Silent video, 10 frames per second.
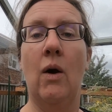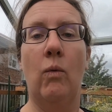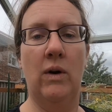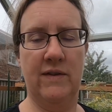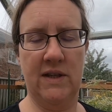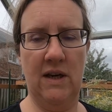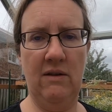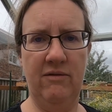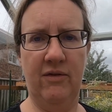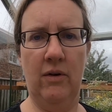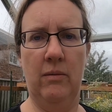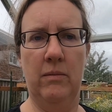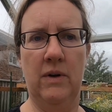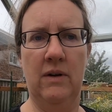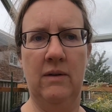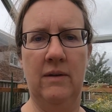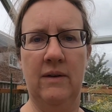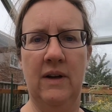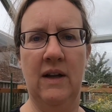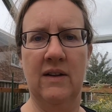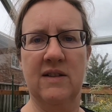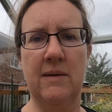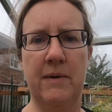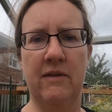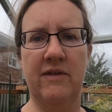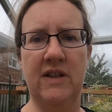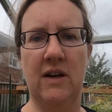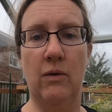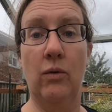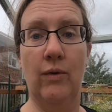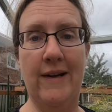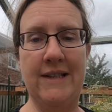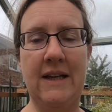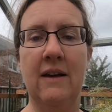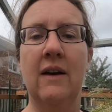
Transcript: will have seen from the snippet of video already,